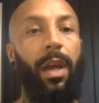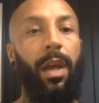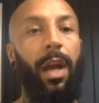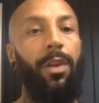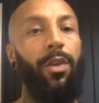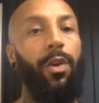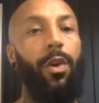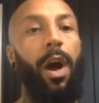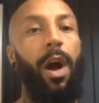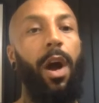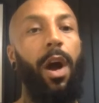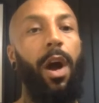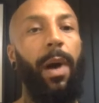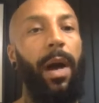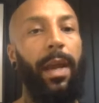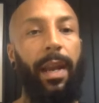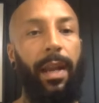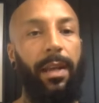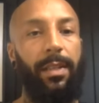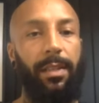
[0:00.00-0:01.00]
And you can't
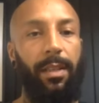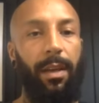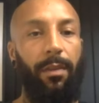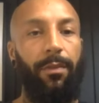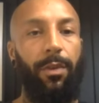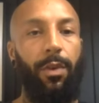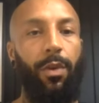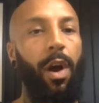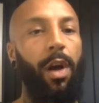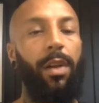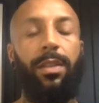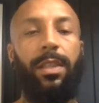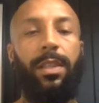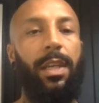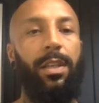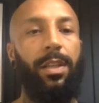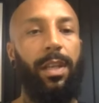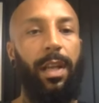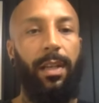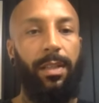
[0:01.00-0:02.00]
buy that stuff. You can't
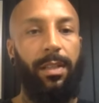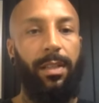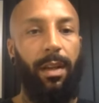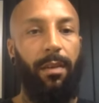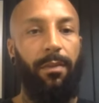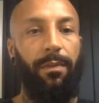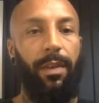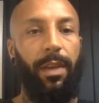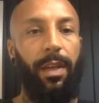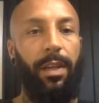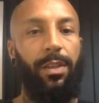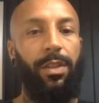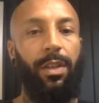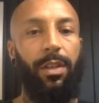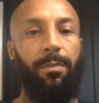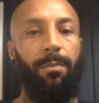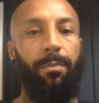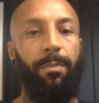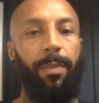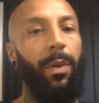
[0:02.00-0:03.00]
teach that stuff. It's
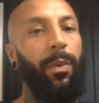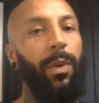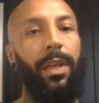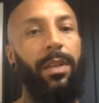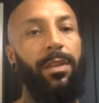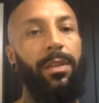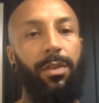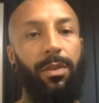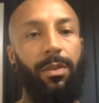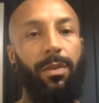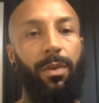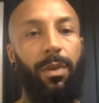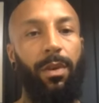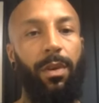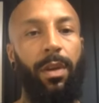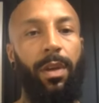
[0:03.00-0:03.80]
just built into you.